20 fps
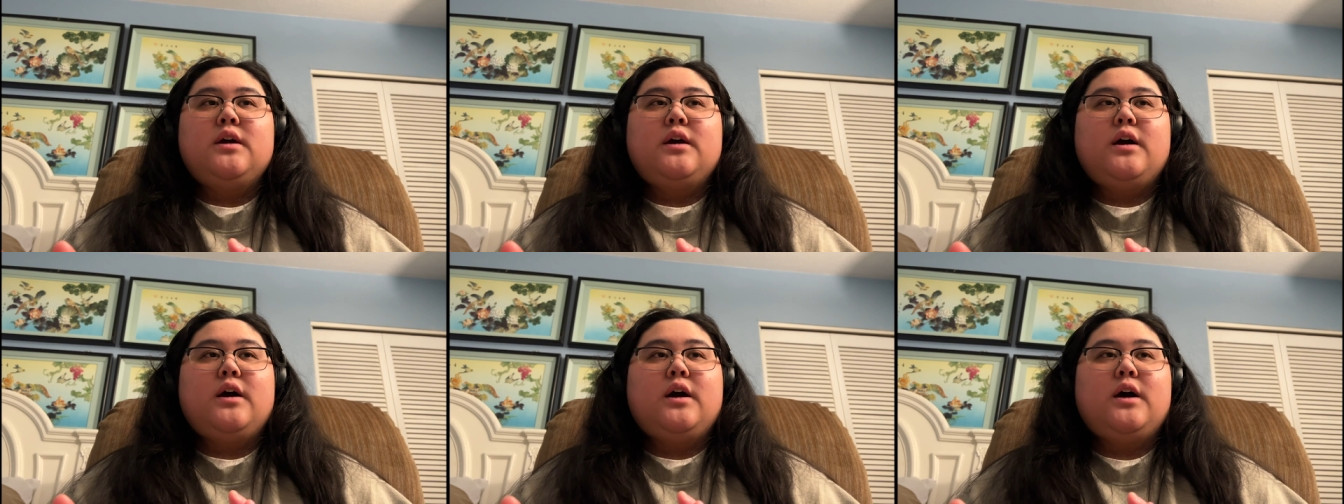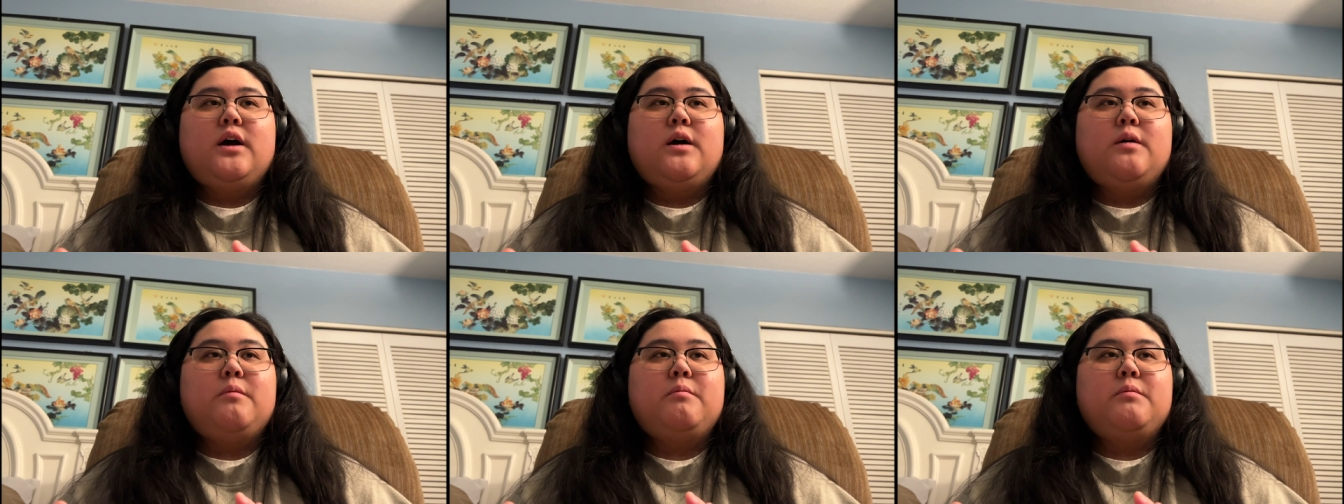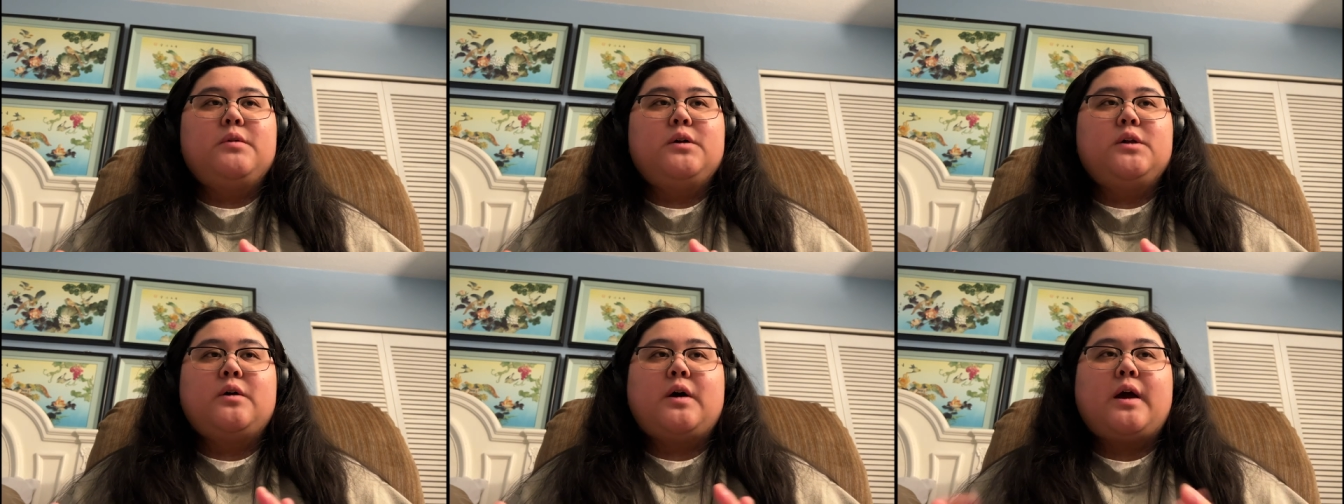Um,
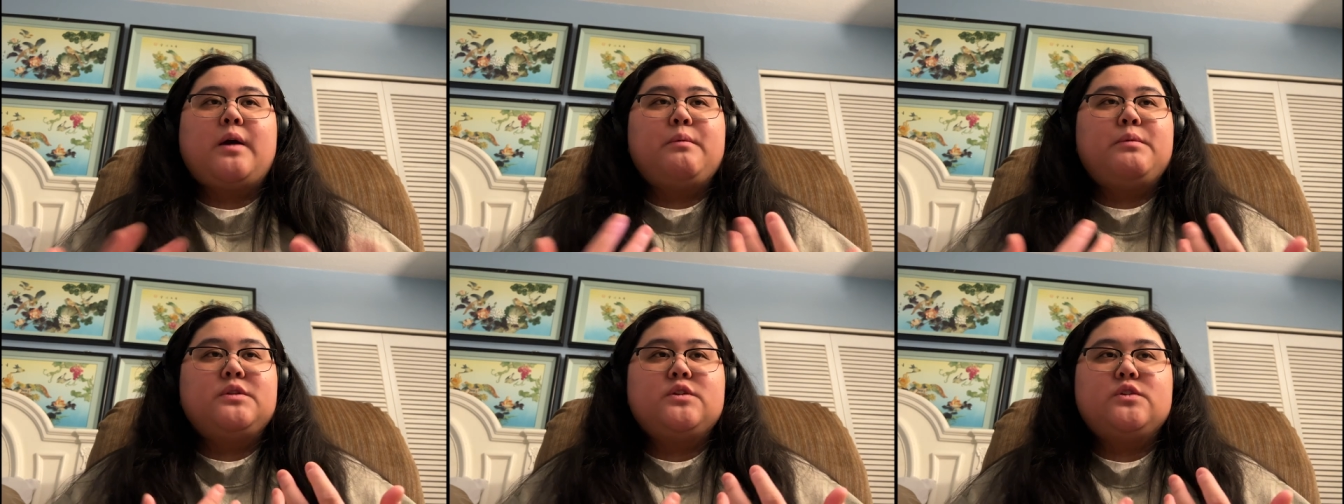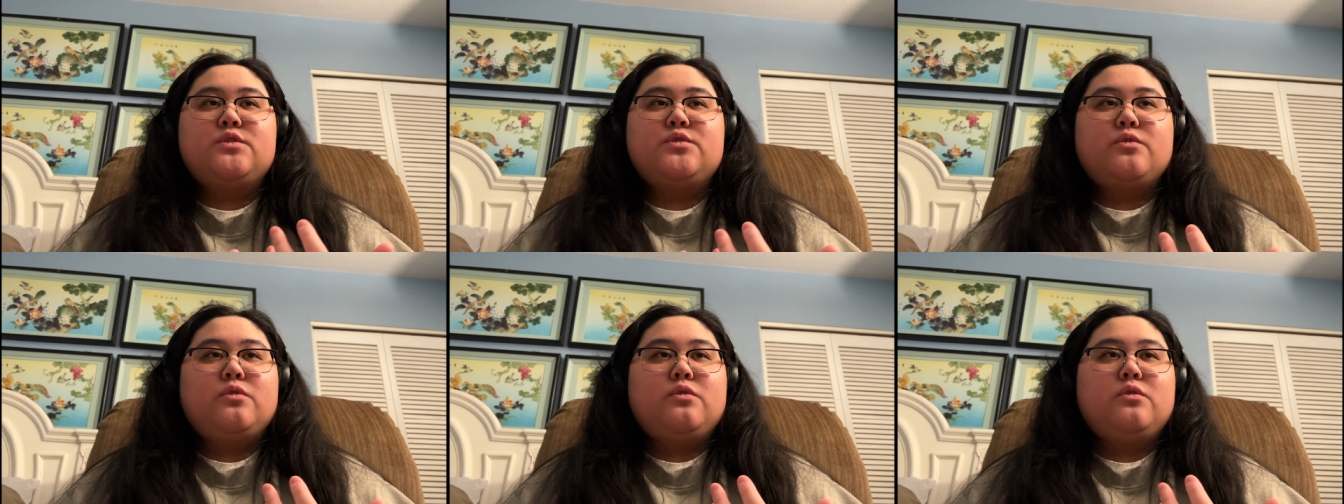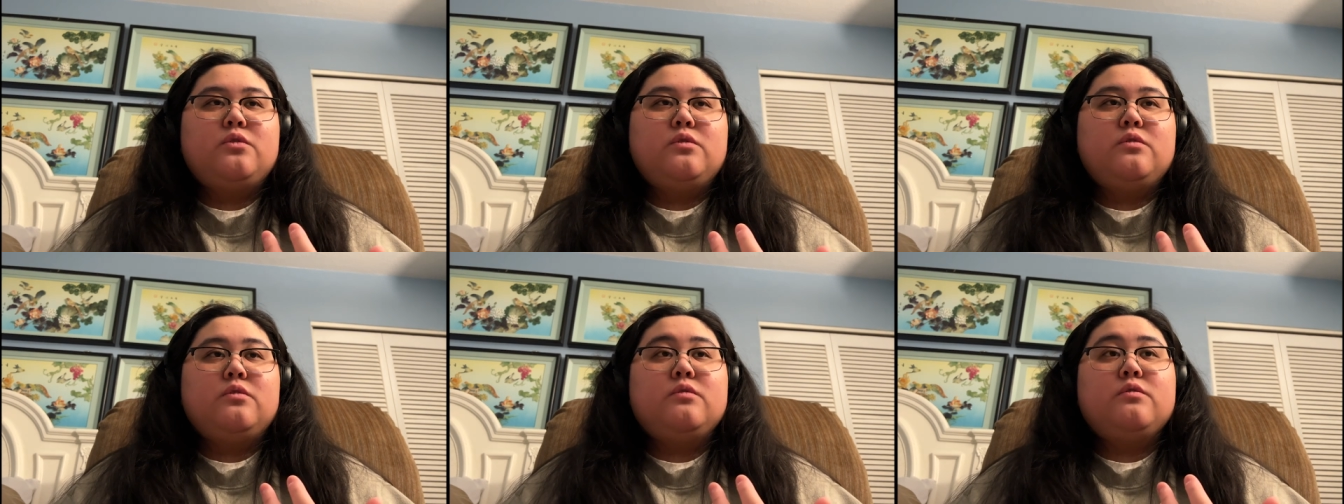you know, I went to
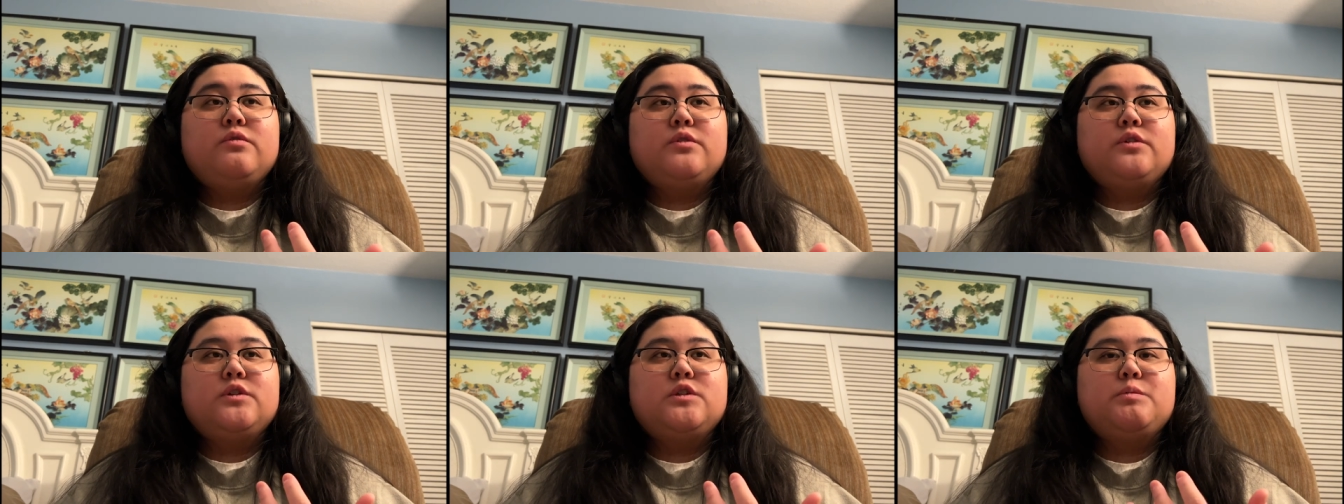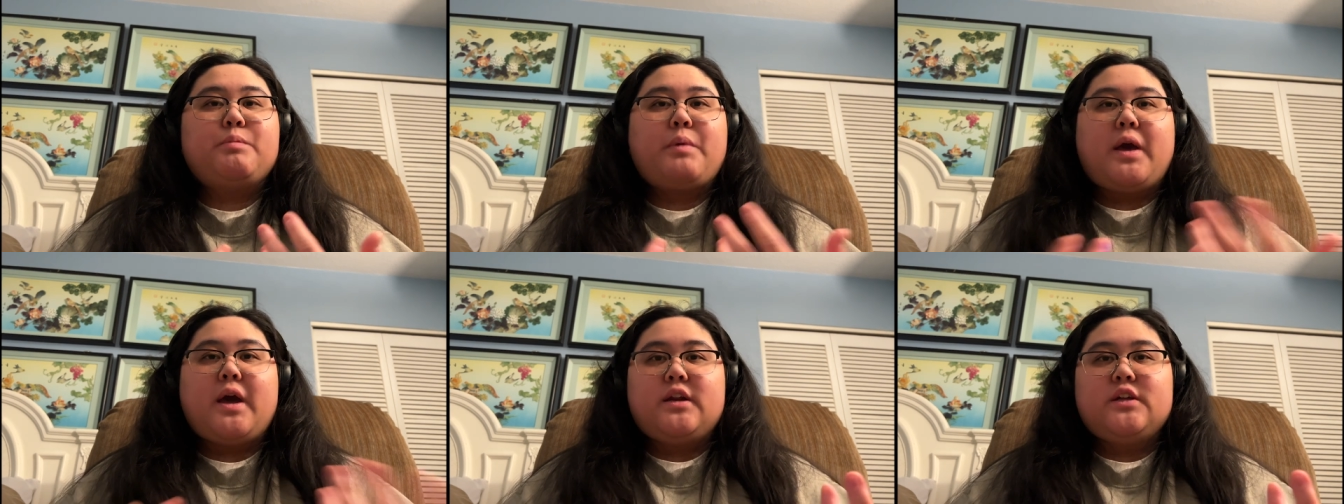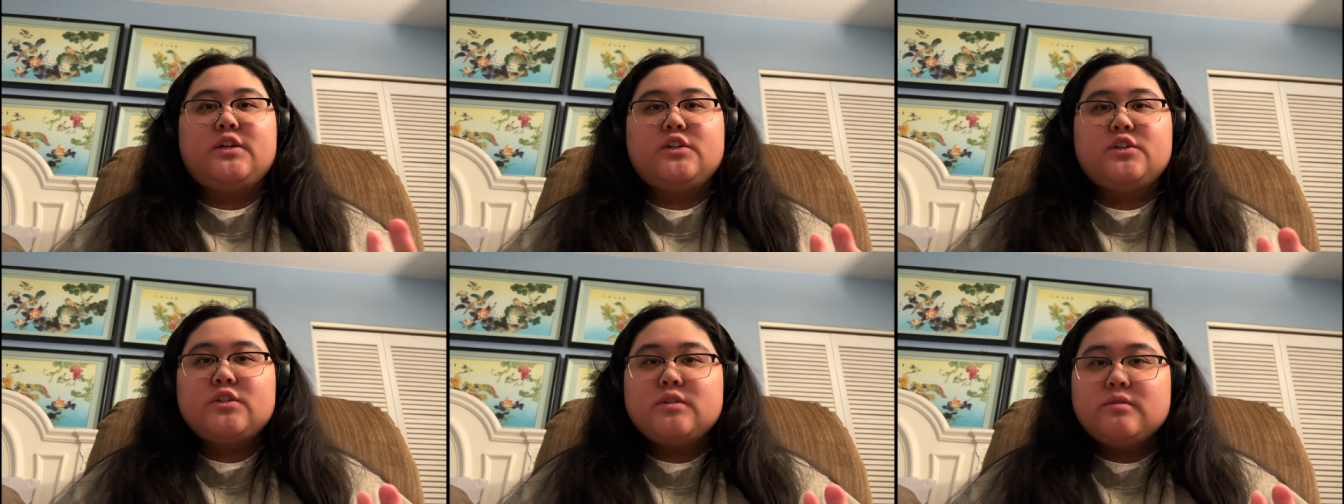school for
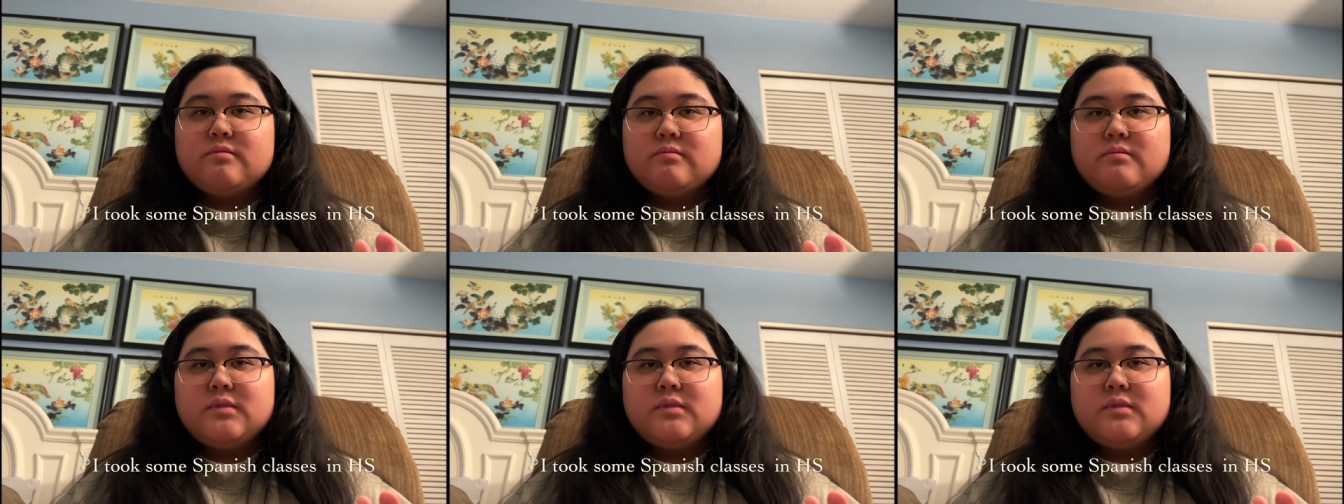Spanish.